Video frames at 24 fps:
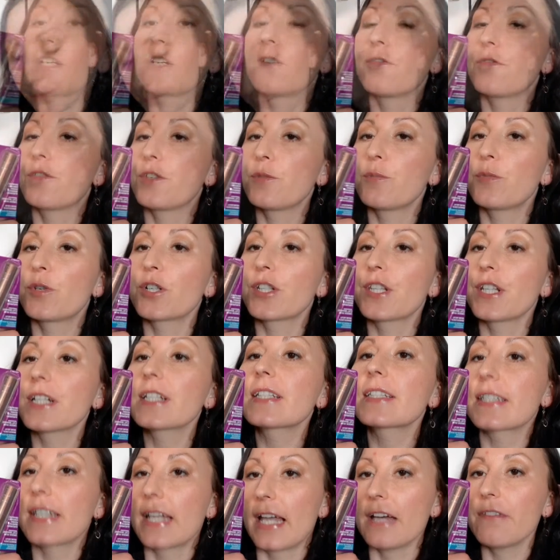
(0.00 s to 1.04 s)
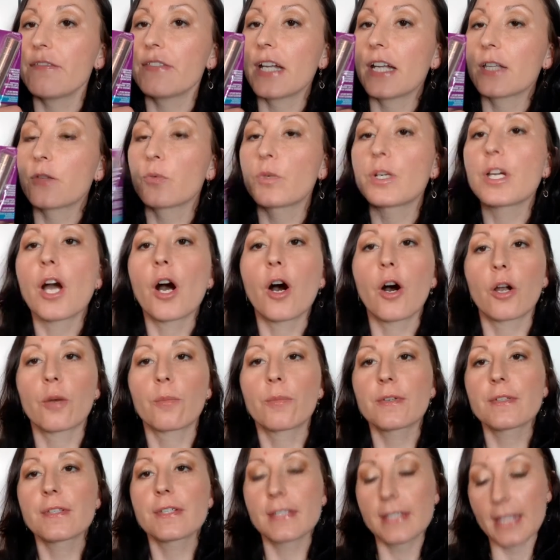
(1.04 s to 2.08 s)
A few more things left and we're
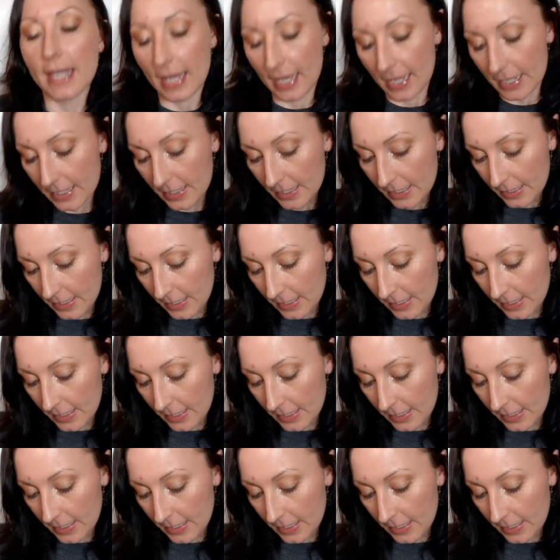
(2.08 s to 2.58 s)
almost done.